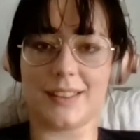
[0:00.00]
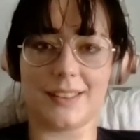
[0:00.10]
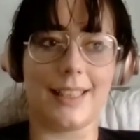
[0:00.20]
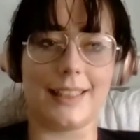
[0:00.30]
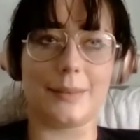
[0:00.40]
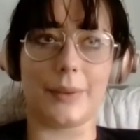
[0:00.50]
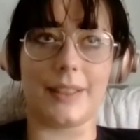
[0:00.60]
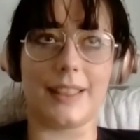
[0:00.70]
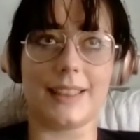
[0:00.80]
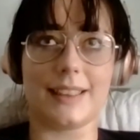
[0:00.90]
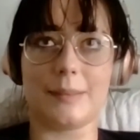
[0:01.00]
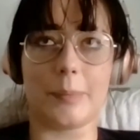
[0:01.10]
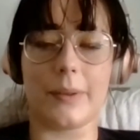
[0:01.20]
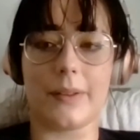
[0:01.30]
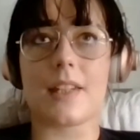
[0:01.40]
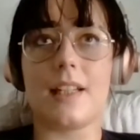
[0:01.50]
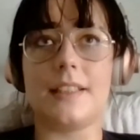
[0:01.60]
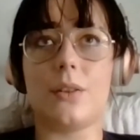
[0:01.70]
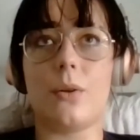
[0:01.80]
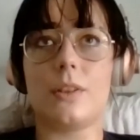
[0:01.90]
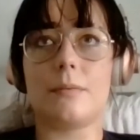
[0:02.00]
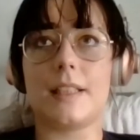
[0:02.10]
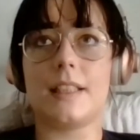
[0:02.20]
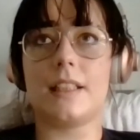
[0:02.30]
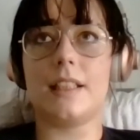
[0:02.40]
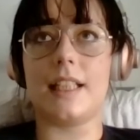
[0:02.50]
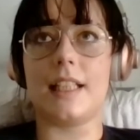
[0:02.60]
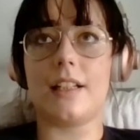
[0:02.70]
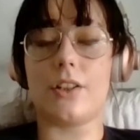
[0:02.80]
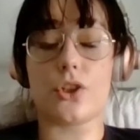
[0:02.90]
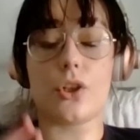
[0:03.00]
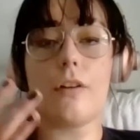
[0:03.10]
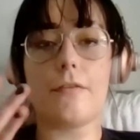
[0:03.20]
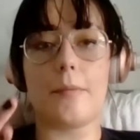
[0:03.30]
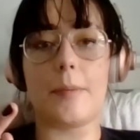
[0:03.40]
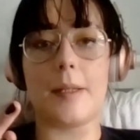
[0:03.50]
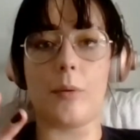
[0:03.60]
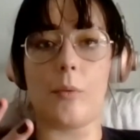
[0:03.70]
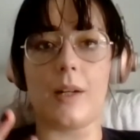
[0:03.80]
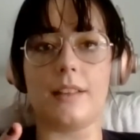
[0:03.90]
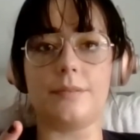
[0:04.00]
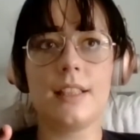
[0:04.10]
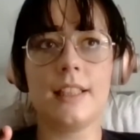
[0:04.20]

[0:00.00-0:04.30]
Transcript: It is what it is. But it's automatically a shock for people when,